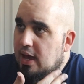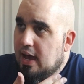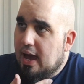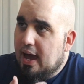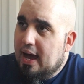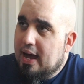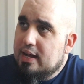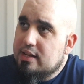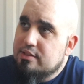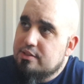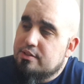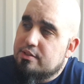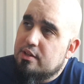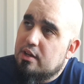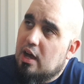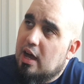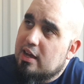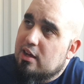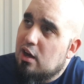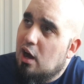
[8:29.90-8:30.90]
And
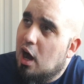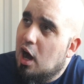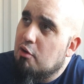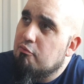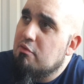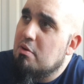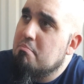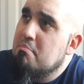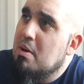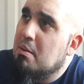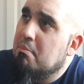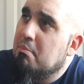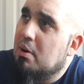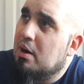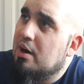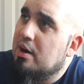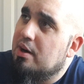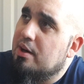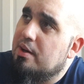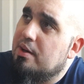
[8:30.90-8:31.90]
I can't
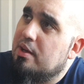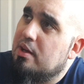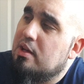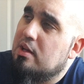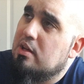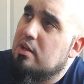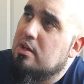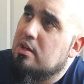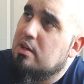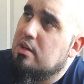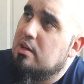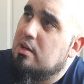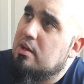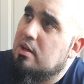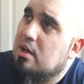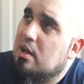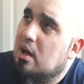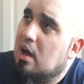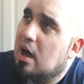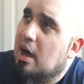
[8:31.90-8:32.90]
remember.
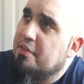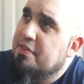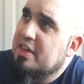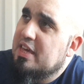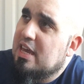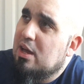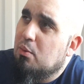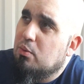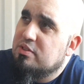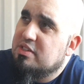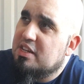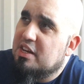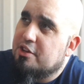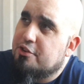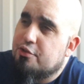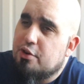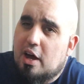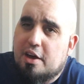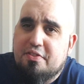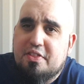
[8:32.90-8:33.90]
I think it was
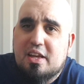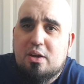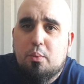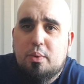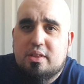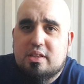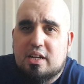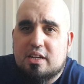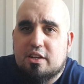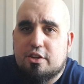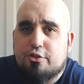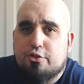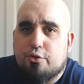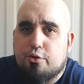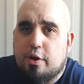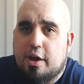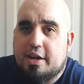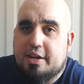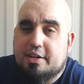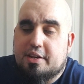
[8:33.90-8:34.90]
I think we'd done a
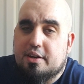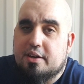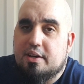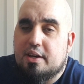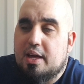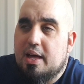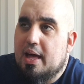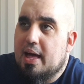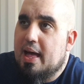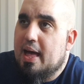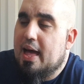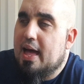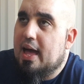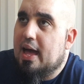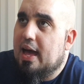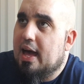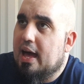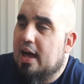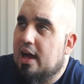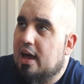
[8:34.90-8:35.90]
trade.
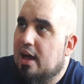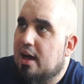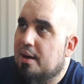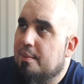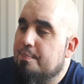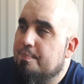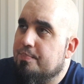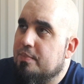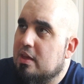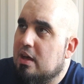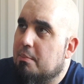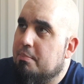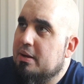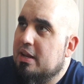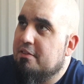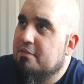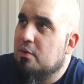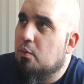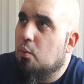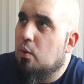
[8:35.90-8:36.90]
I
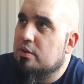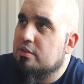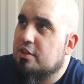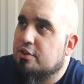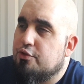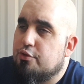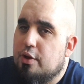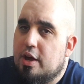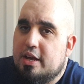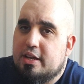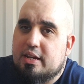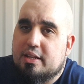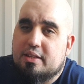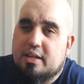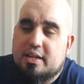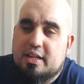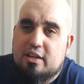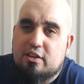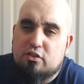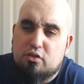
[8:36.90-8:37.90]
believe it was a trade, and
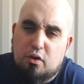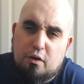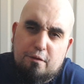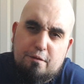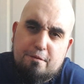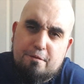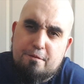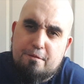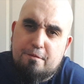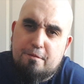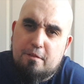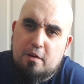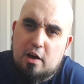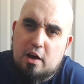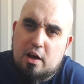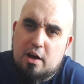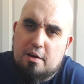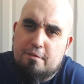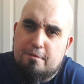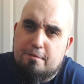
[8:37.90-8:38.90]
then he sort
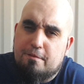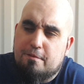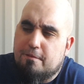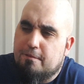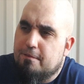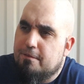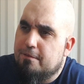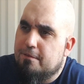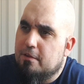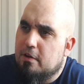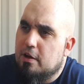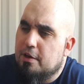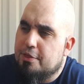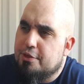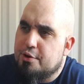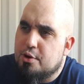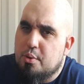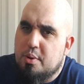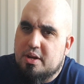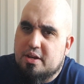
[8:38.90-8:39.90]
of
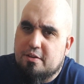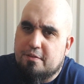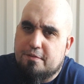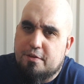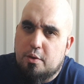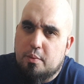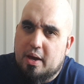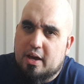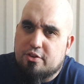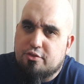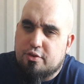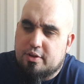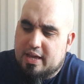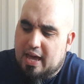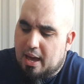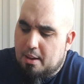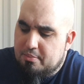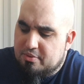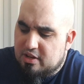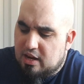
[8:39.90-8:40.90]
threw in a few extra
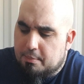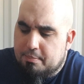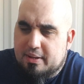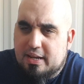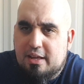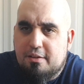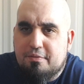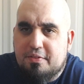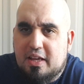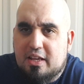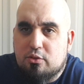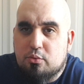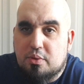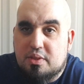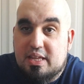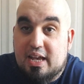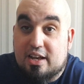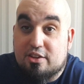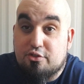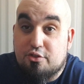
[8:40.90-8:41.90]
games, and I believe these were
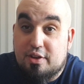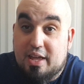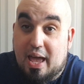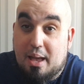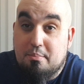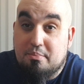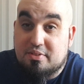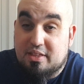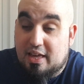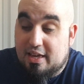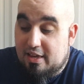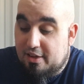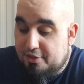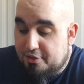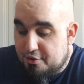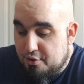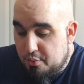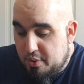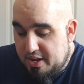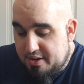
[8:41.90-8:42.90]
the extra games that he
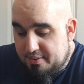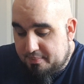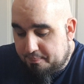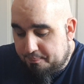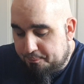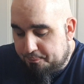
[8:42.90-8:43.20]
threw in.